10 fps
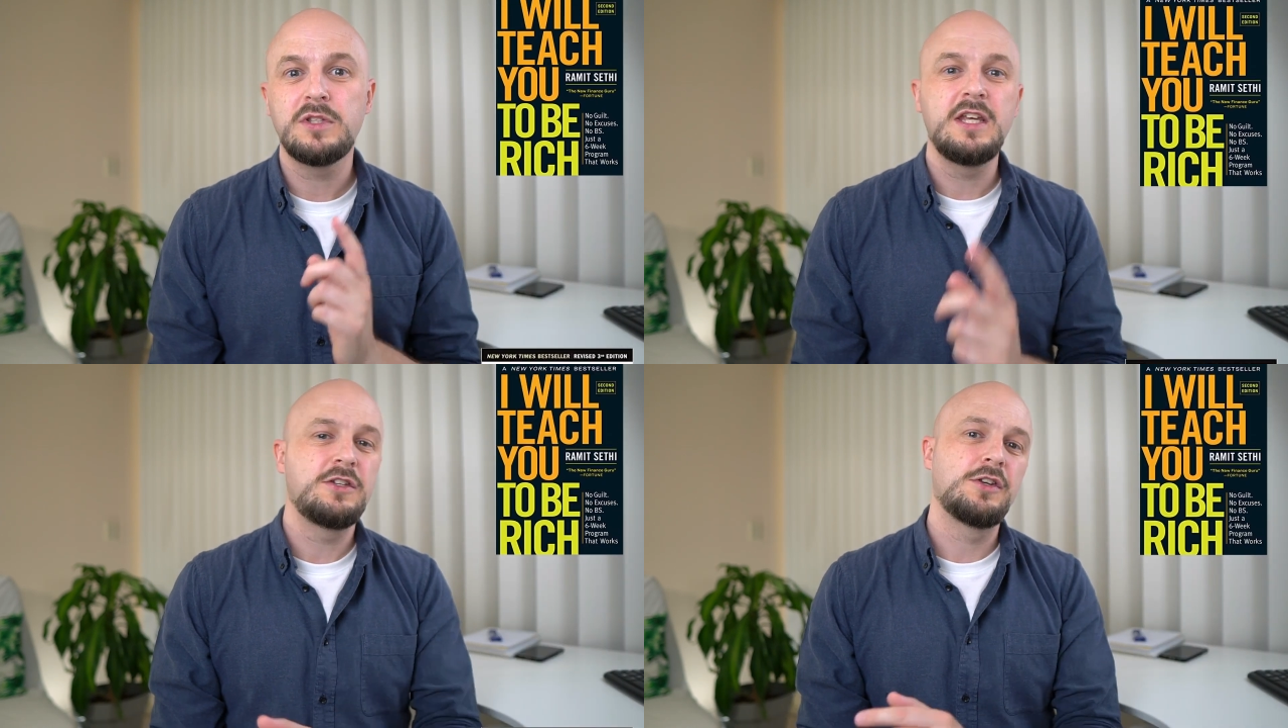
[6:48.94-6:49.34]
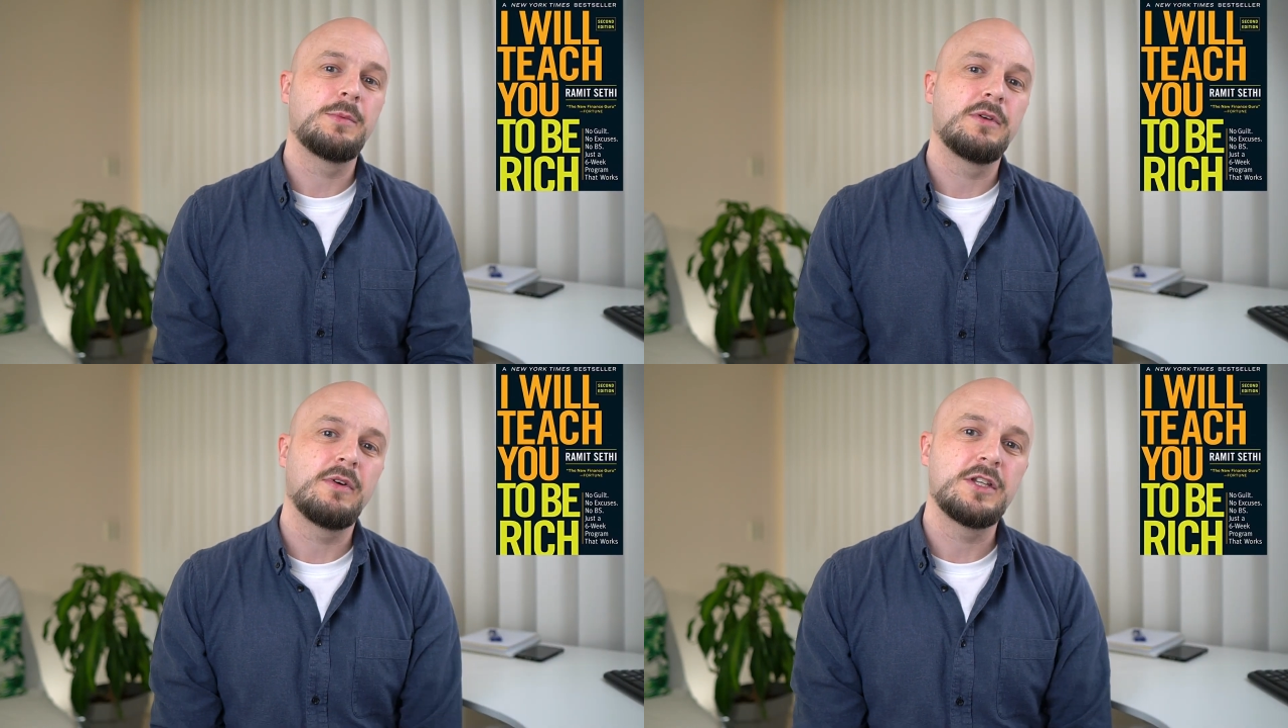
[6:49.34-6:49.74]
Teach You to
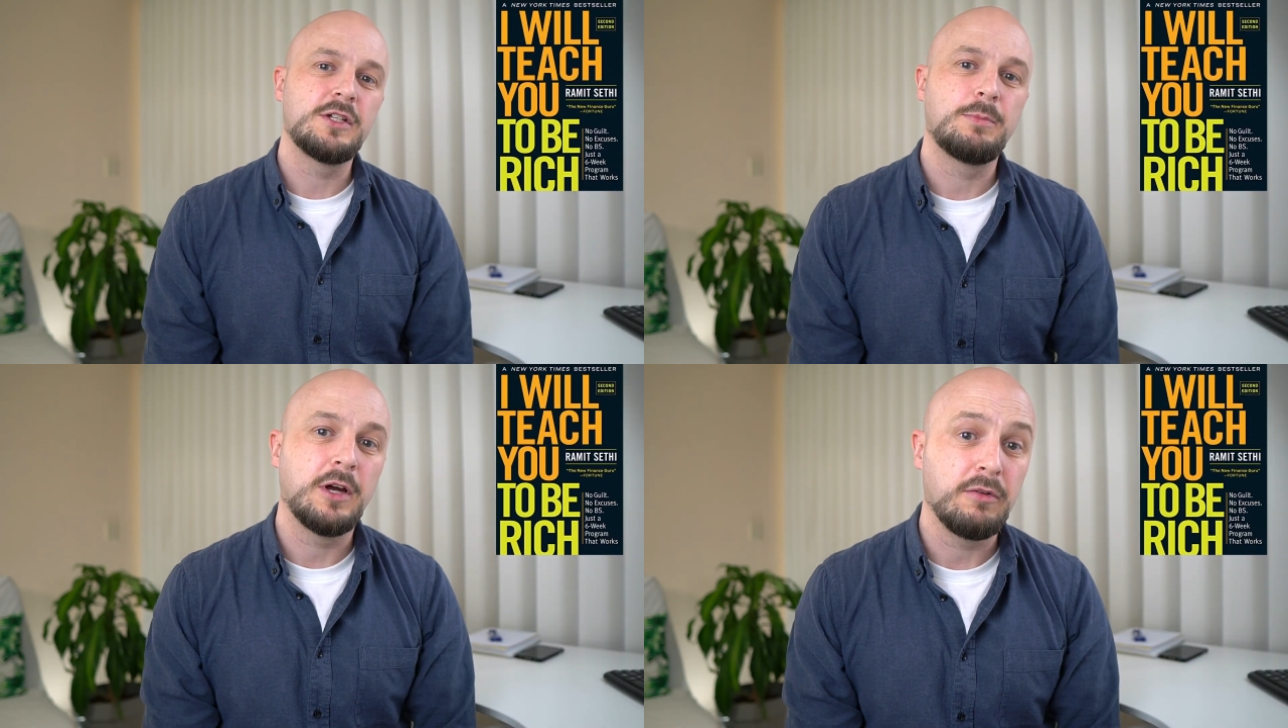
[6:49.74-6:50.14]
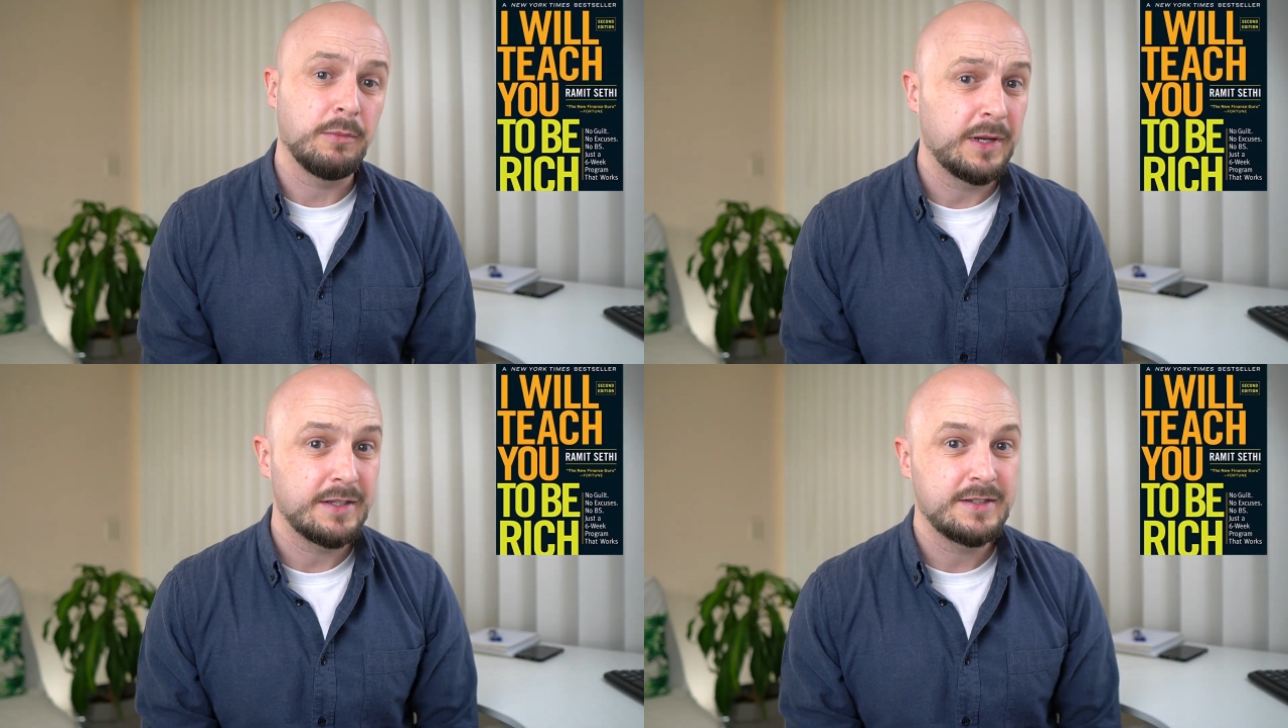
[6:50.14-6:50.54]
Be Rich by
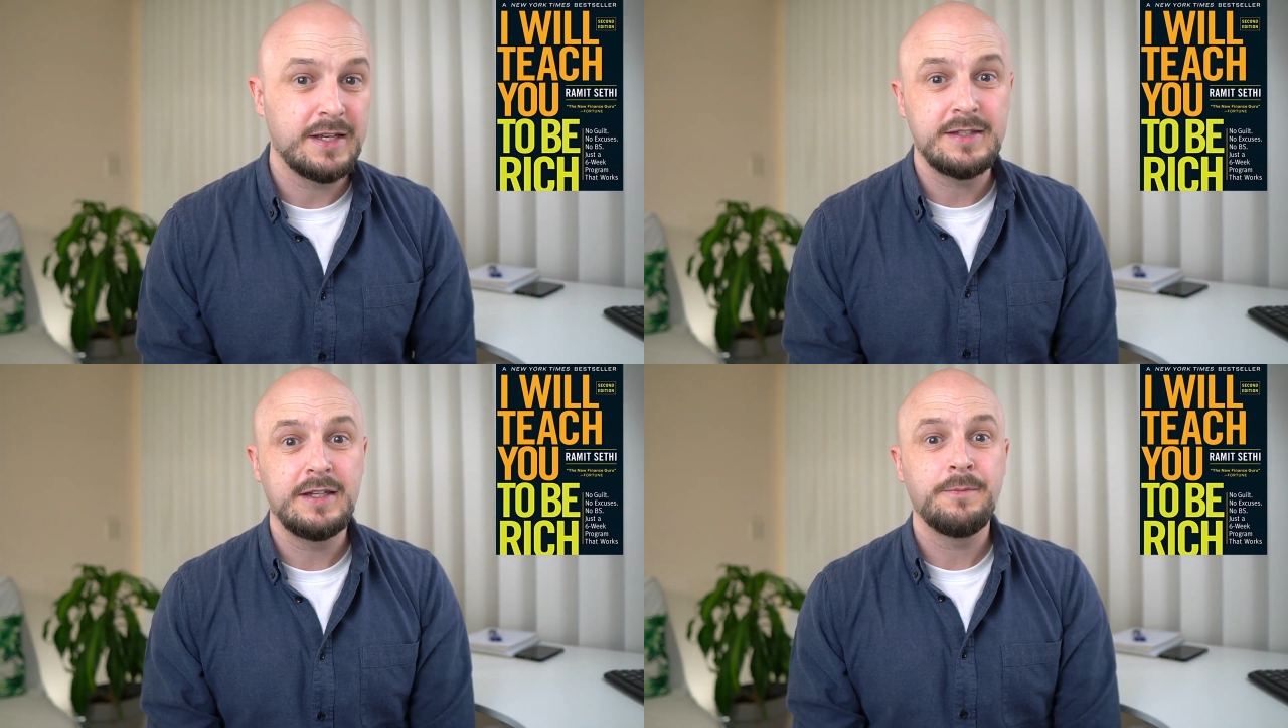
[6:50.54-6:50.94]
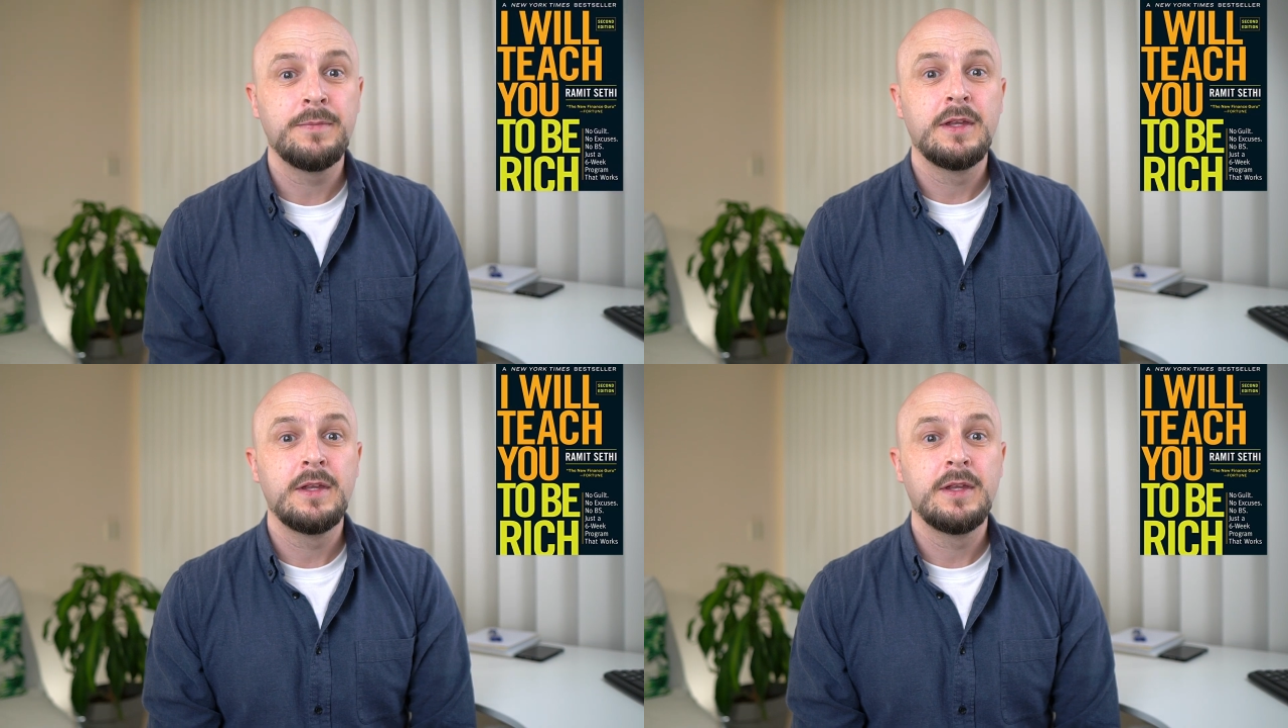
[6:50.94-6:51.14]
Ramit Sethi,